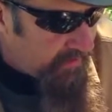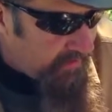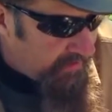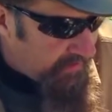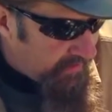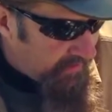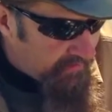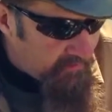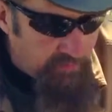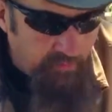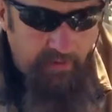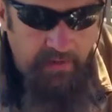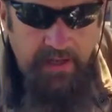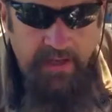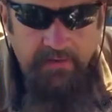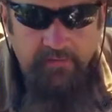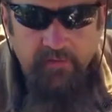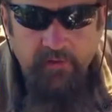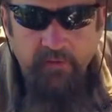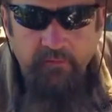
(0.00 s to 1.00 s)
into
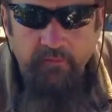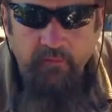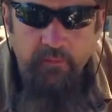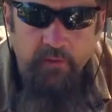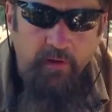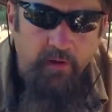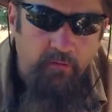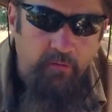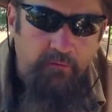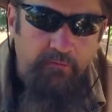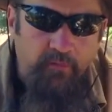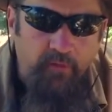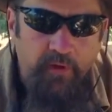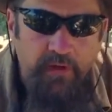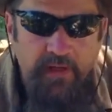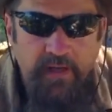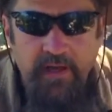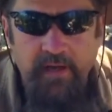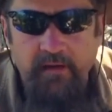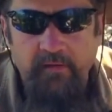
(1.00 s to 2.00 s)
Alaska from the lower
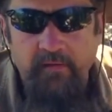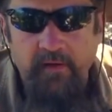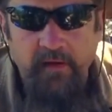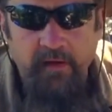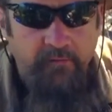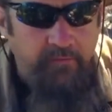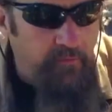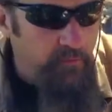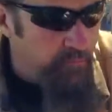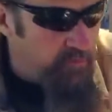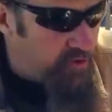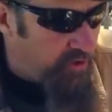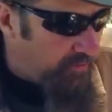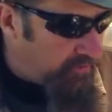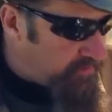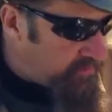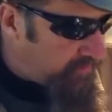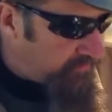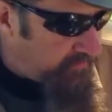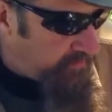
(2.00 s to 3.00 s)
48, from
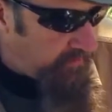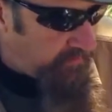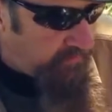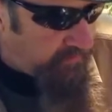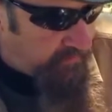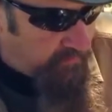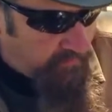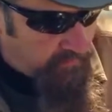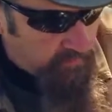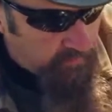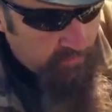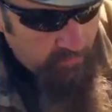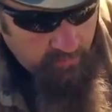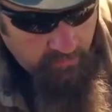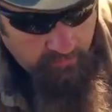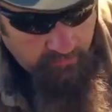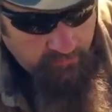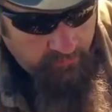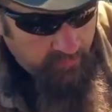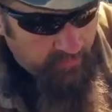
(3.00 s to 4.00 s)
churches and
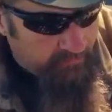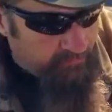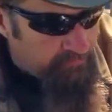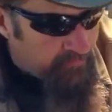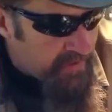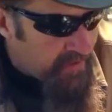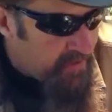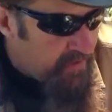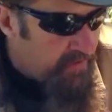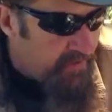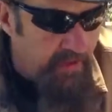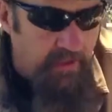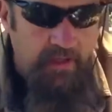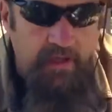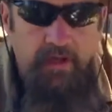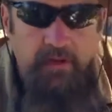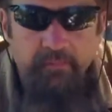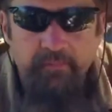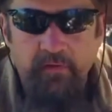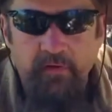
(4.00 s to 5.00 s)
schools and
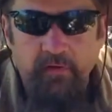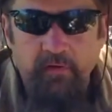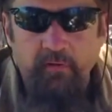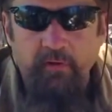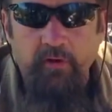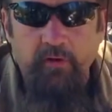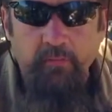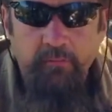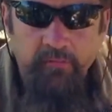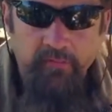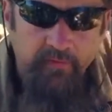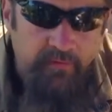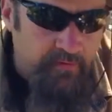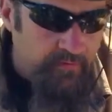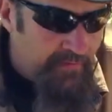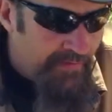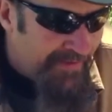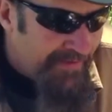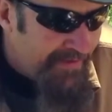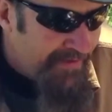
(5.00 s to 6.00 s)
clubs and groups,
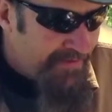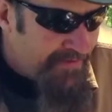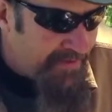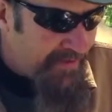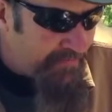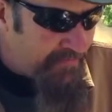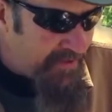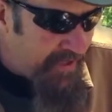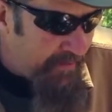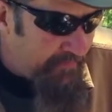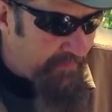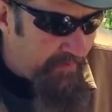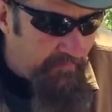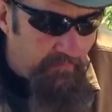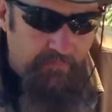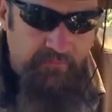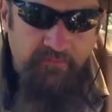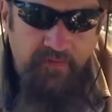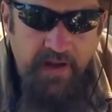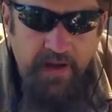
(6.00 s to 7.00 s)
and sometimes
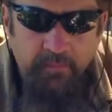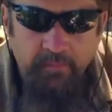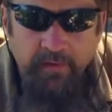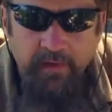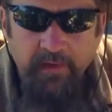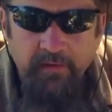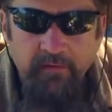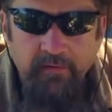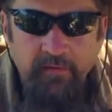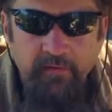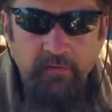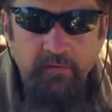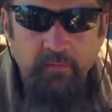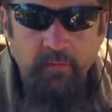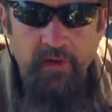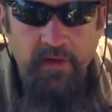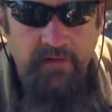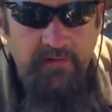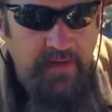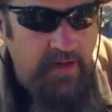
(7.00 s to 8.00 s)
even families who
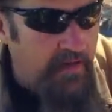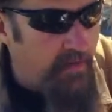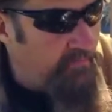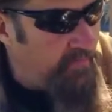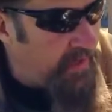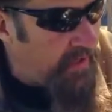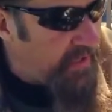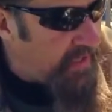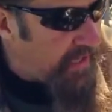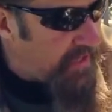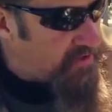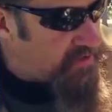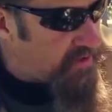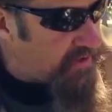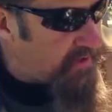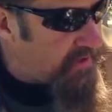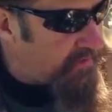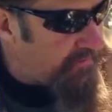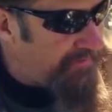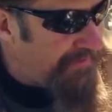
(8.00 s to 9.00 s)
want to take a
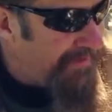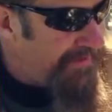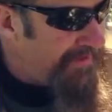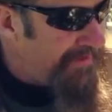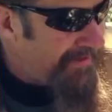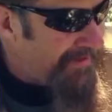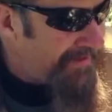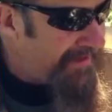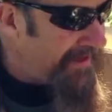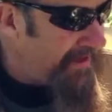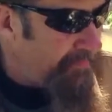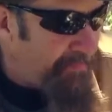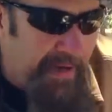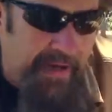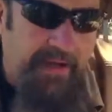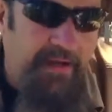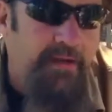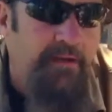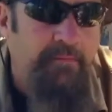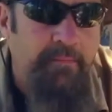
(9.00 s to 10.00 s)
vacation and kind of
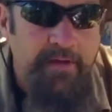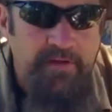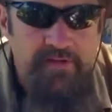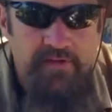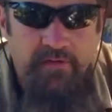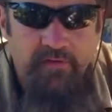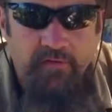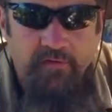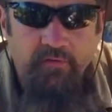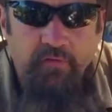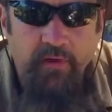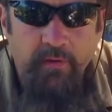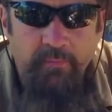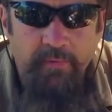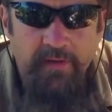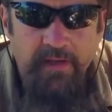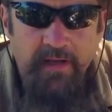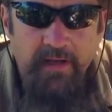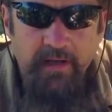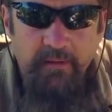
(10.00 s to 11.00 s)
make it a missions
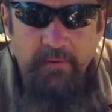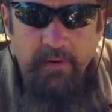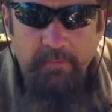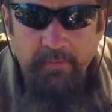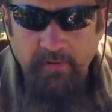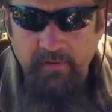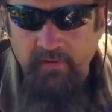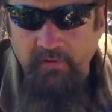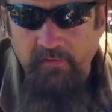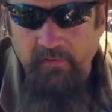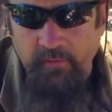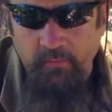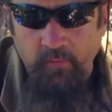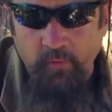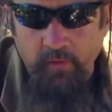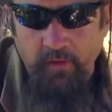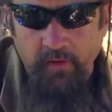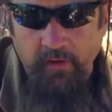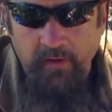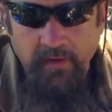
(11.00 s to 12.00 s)
trip, and they come up and do some
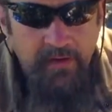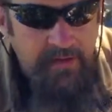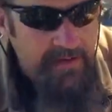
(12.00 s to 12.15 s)
work.